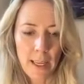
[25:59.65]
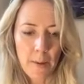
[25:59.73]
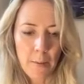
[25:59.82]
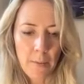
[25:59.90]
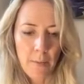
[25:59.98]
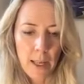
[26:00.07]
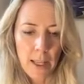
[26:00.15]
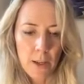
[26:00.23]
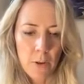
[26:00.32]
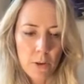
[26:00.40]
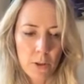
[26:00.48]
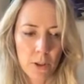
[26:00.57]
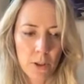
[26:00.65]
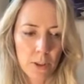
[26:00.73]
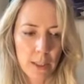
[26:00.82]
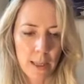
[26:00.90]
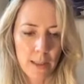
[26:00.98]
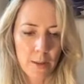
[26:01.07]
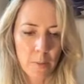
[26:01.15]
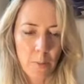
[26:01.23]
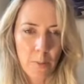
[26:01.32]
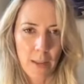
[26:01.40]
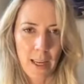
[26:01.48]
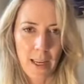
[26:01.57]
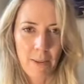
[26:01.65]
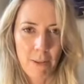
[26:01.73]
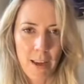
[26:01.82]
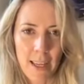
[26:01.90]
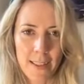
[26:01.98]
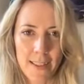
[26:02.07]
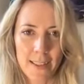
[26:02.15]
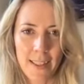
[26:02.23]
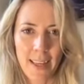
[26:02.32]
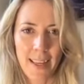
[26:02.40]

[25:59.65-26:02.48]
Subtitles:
And then also just get some advice.